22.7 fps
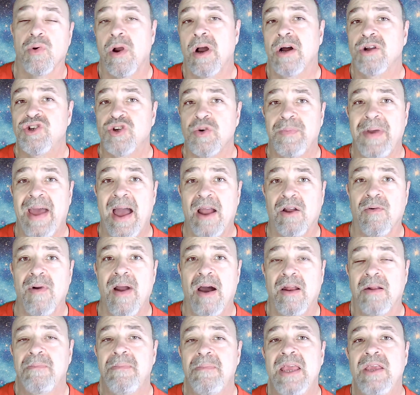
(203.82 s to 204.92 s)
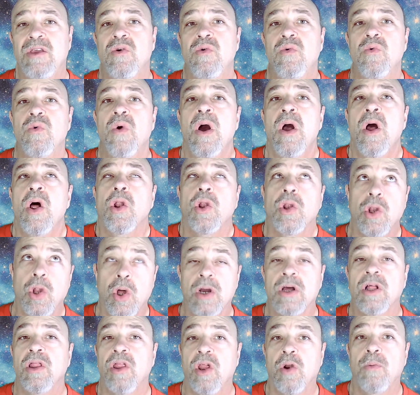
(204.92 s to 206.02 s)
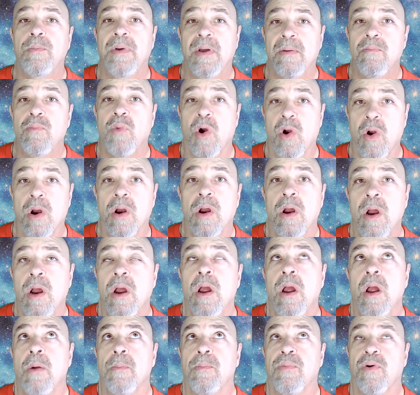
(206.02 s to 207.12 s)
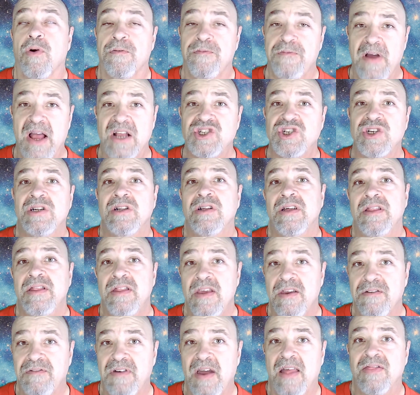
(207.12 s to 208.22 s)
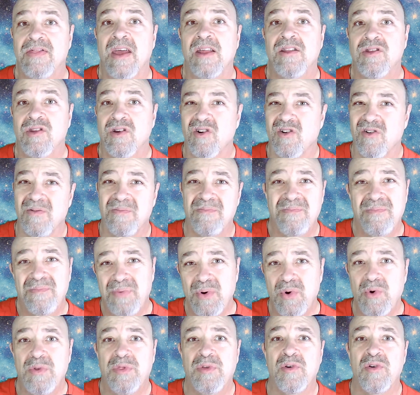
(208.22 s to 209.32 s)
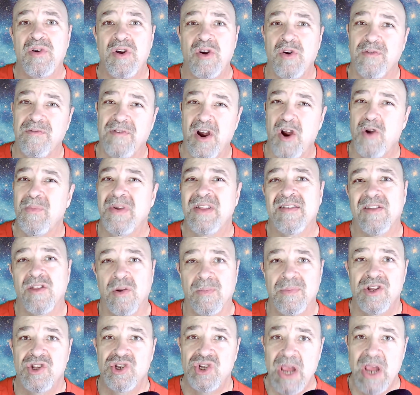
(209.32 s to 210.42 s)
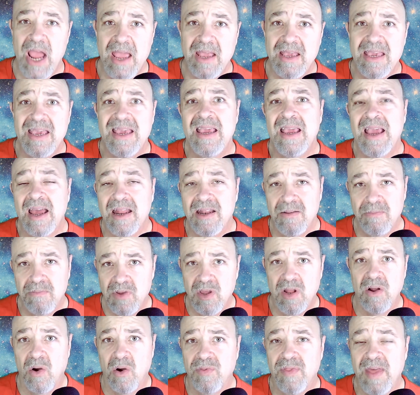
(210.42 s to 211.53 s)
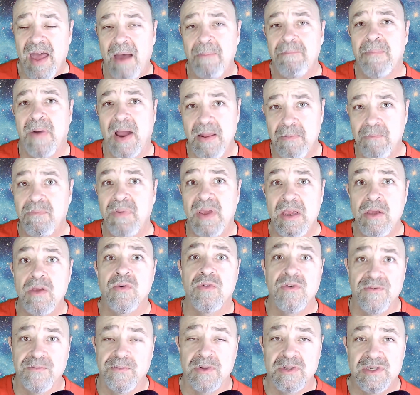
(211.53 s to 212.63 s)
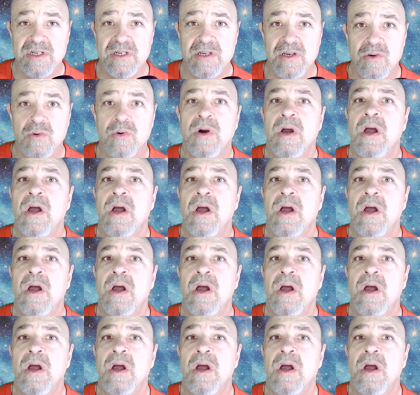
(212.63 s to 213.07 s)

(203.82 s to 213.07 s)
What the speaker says: out your background and make you look a little bit more professional in the event that your booth or your environment's a little bit janky, and, that might be useful to you.